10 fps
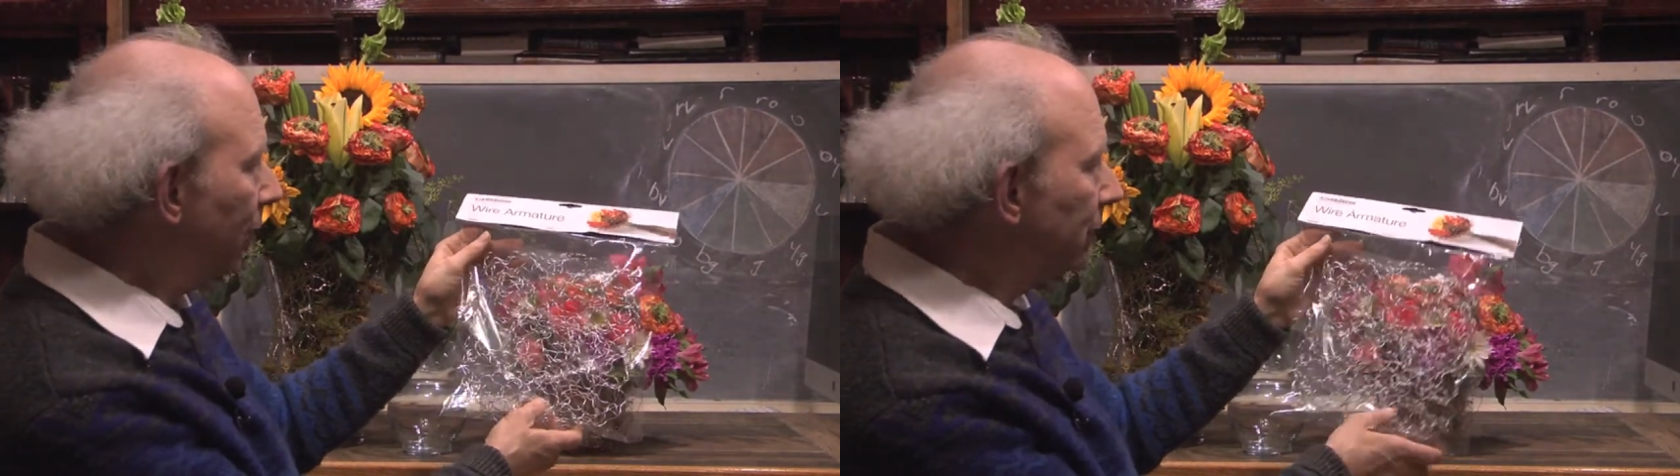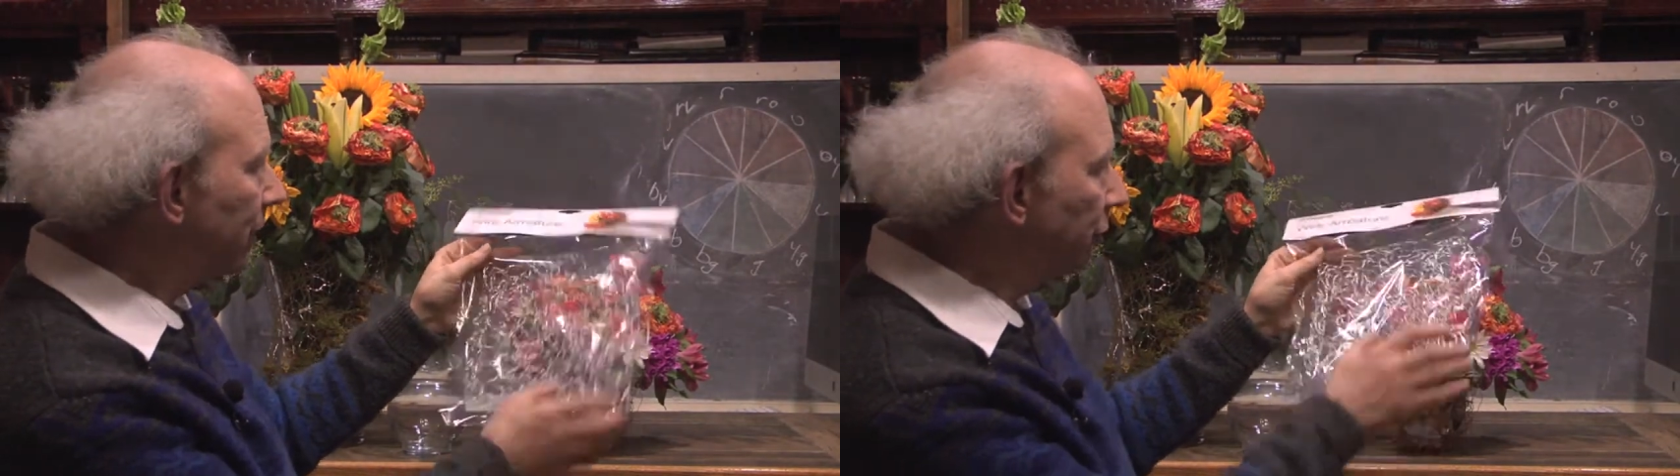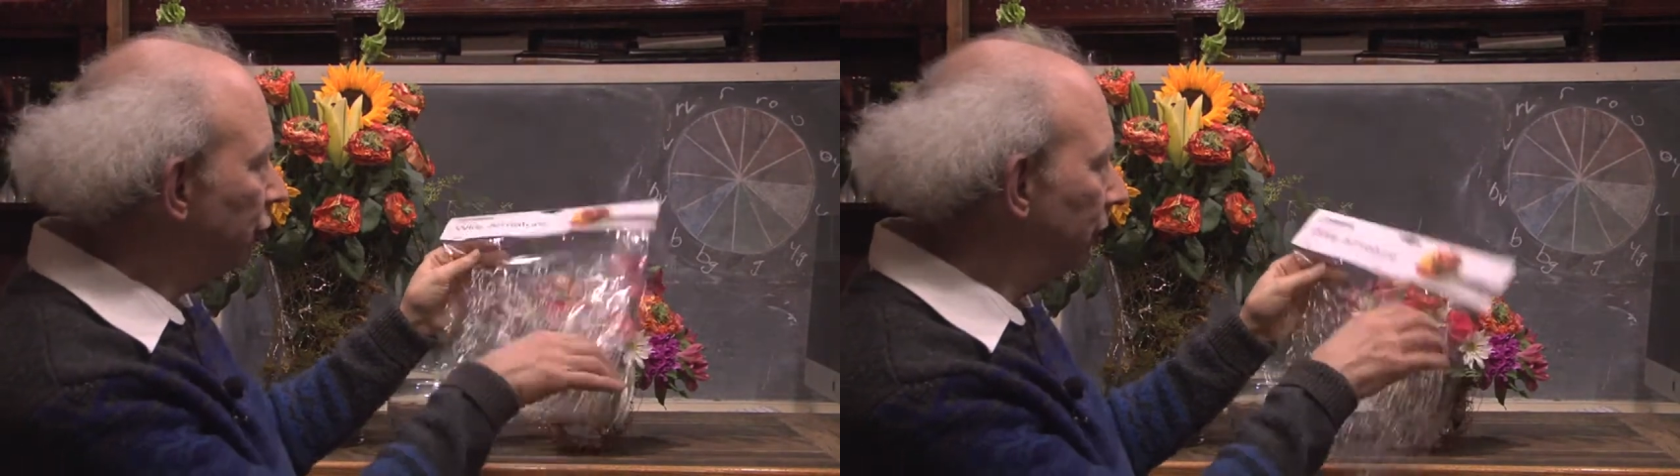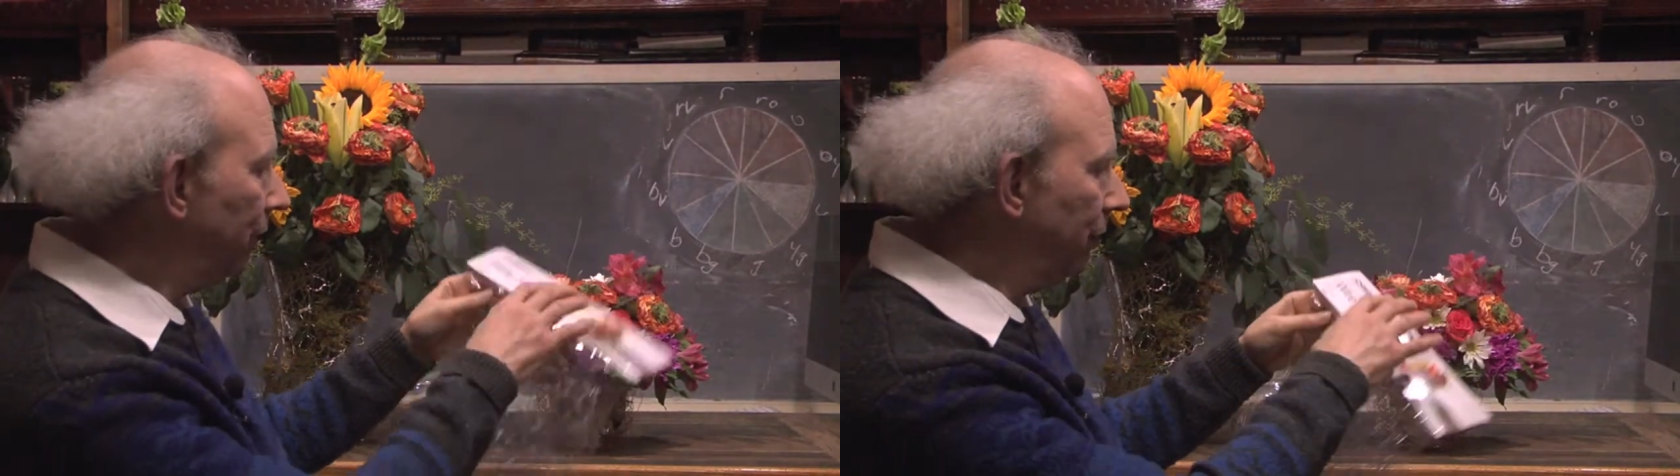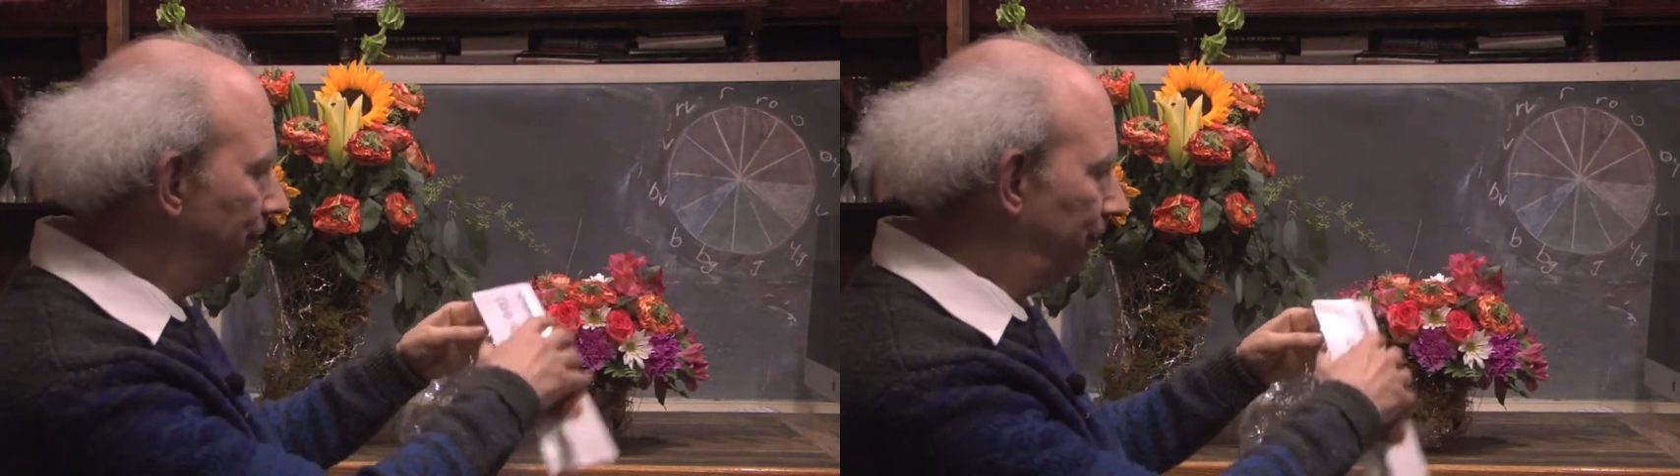
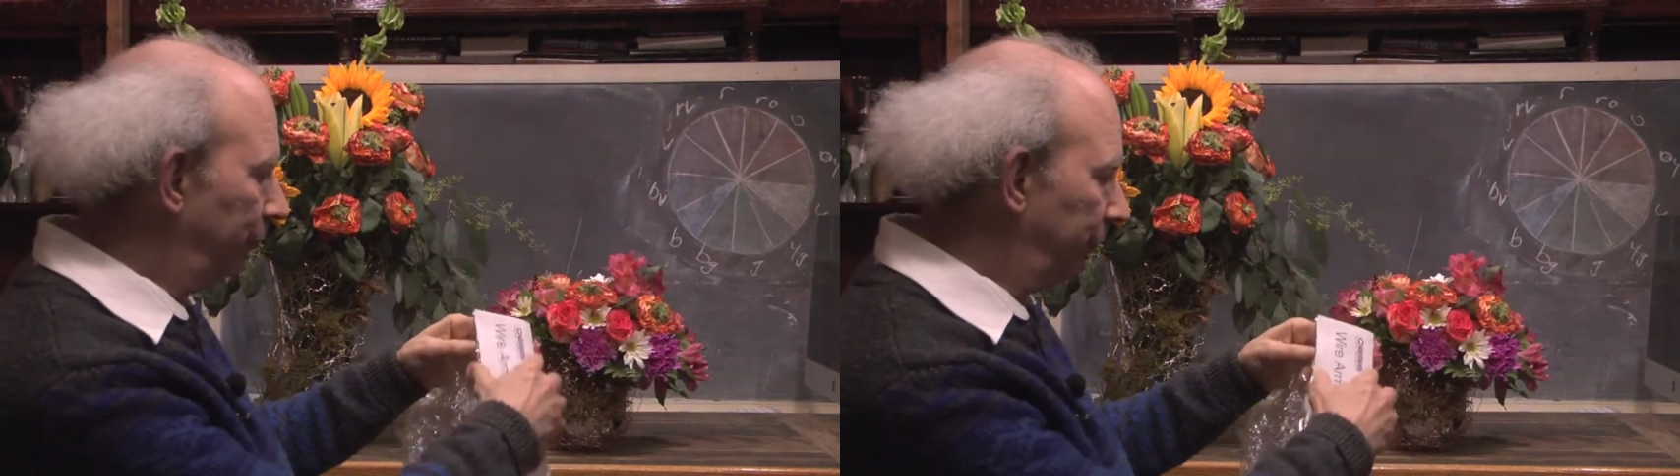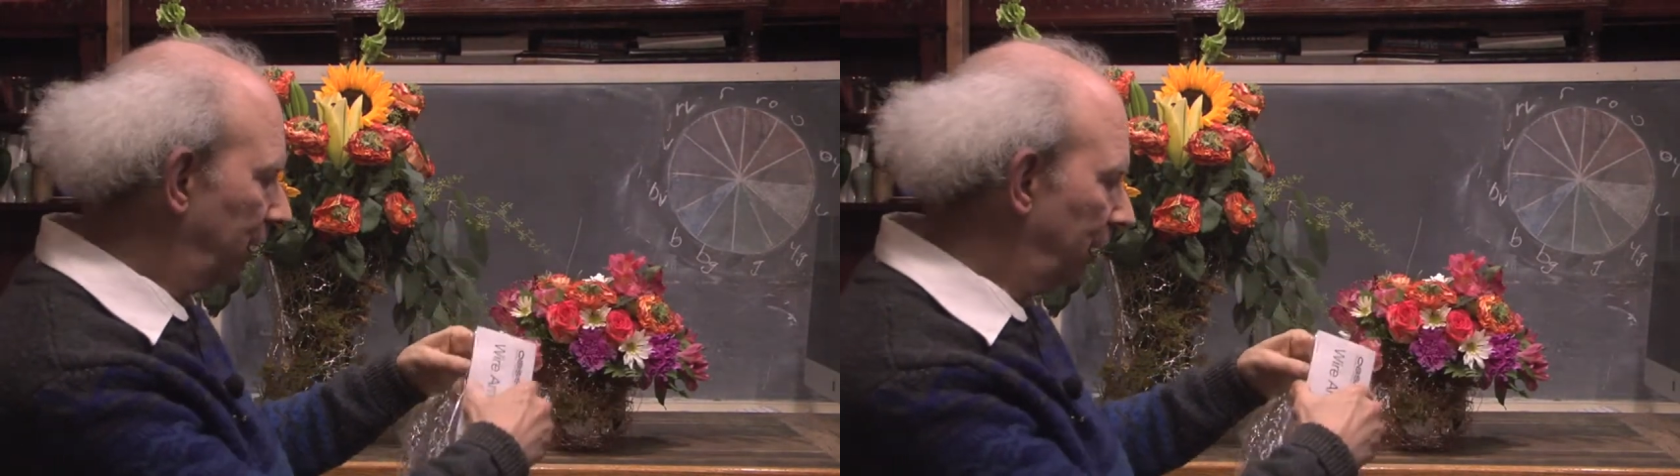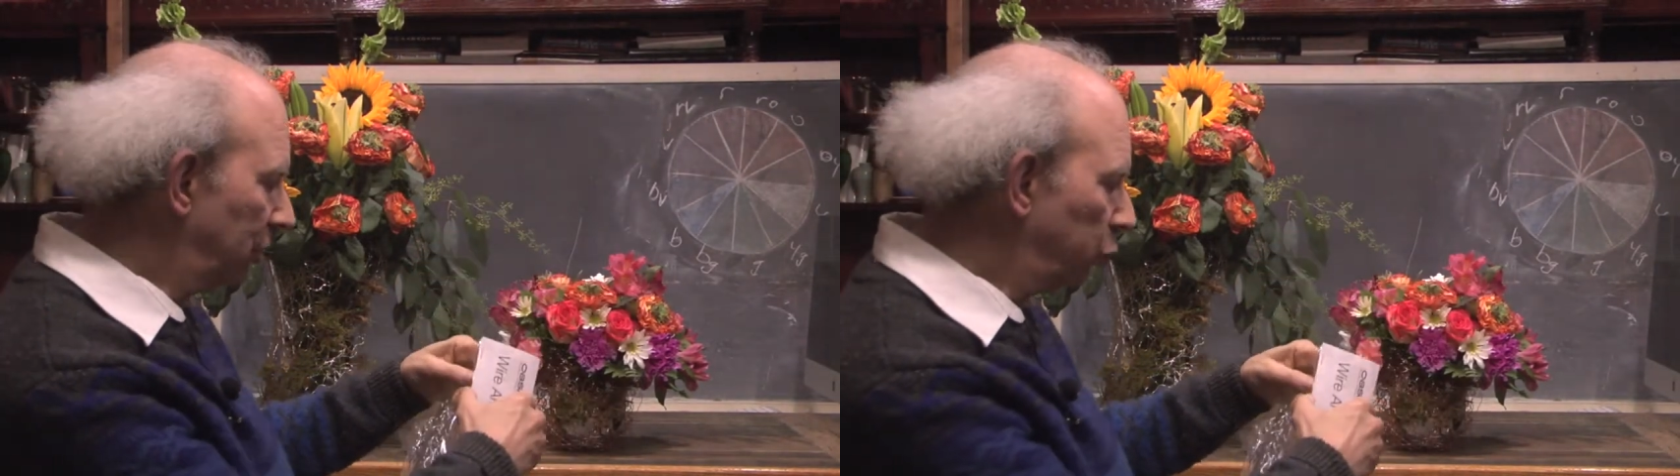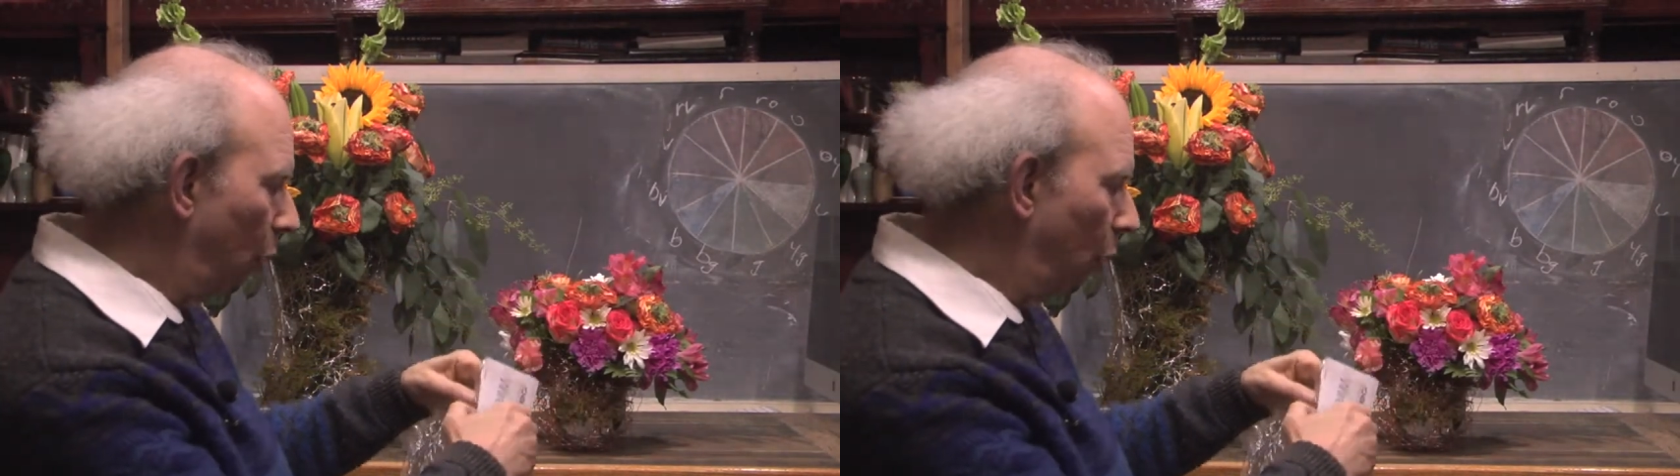Essentially, it's